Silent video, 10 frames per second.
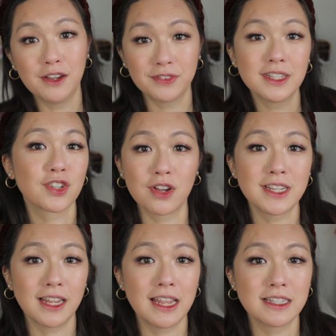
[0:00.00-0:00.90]
this
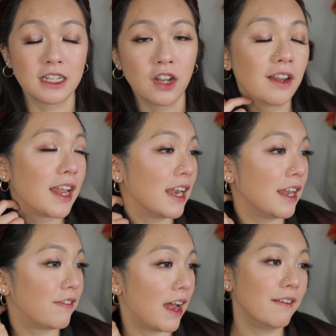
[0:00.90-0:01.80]
contact lens a lot. And
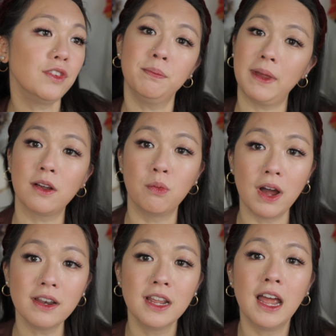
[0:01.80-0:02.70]
if I have to pick
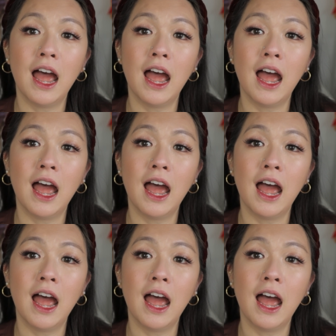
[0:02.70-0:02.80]
one,